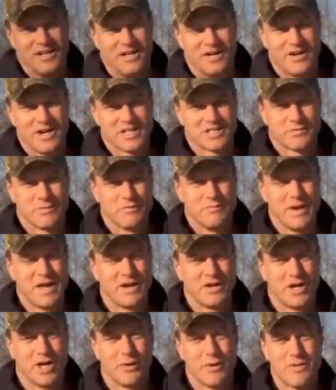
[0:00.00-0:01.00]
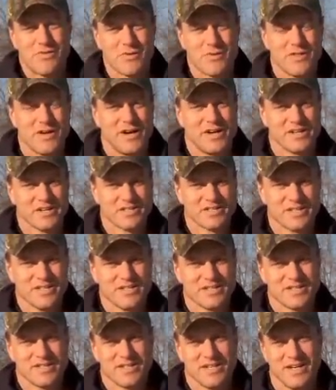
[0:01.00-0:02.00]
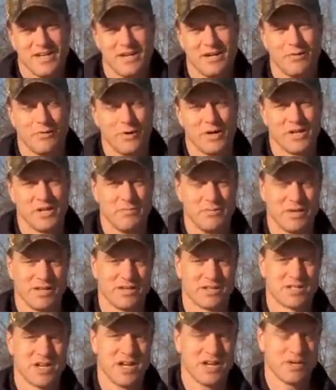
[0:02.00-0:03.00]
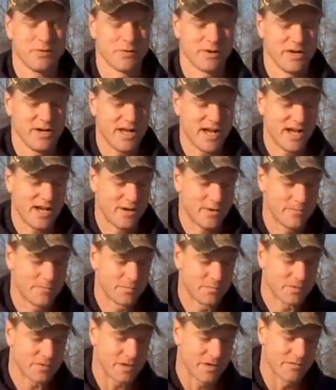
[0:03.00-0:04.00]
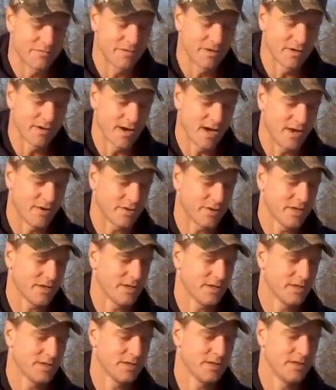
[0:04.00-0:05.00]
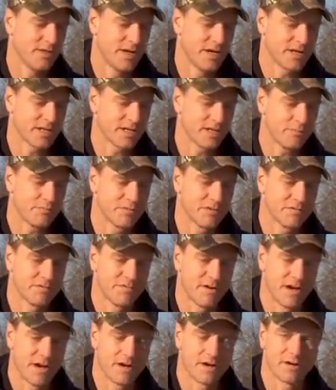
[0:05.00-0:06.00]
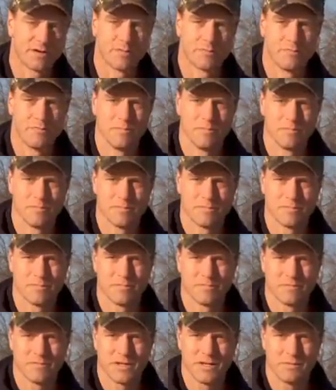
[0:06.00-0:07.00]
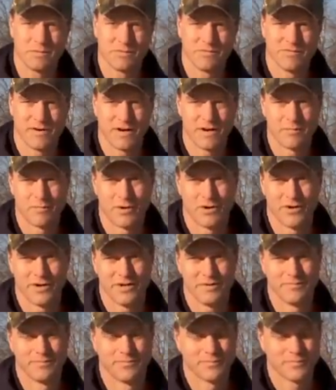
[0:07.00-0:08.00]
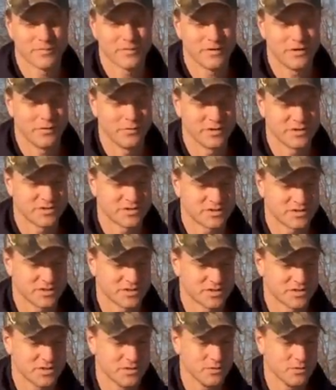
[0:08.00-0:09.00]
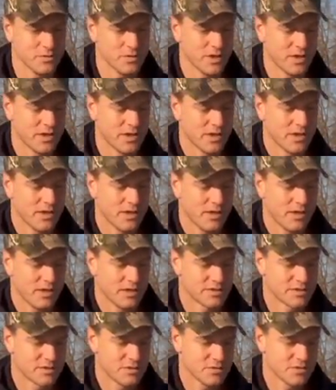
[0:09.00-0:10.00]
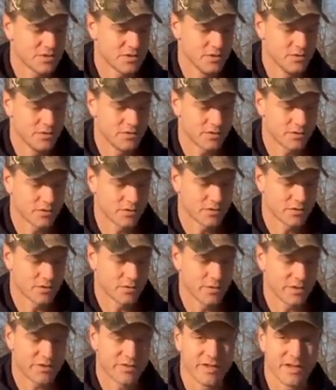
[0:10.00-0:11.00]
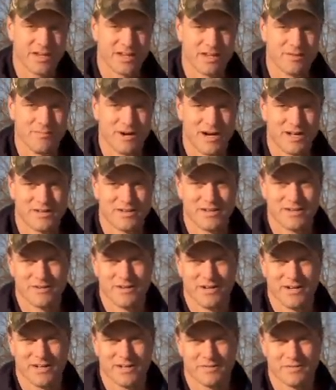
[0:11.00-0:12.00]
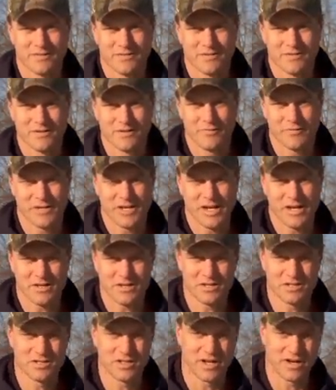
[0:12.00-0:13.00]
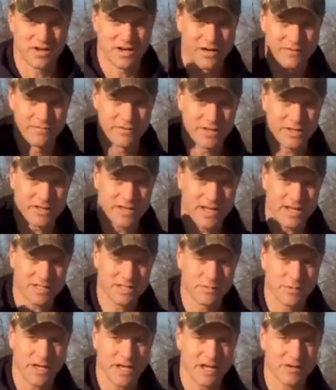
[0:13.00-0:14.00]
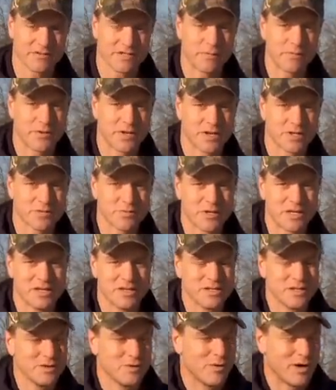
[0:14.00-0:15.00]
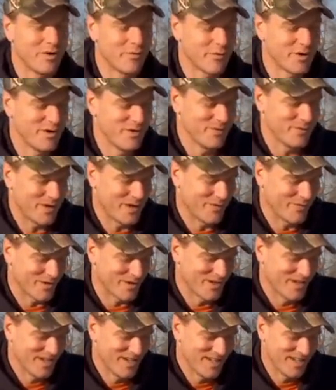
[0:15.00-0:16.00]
All right, so we've made it all the way through the hunting season. We're into the middle of January now, trying to figure out, how to keep the fire burning. It's too soon to quit thinking about deer hunting. We can't just shut it off like that. So we got to have something else we can do while we're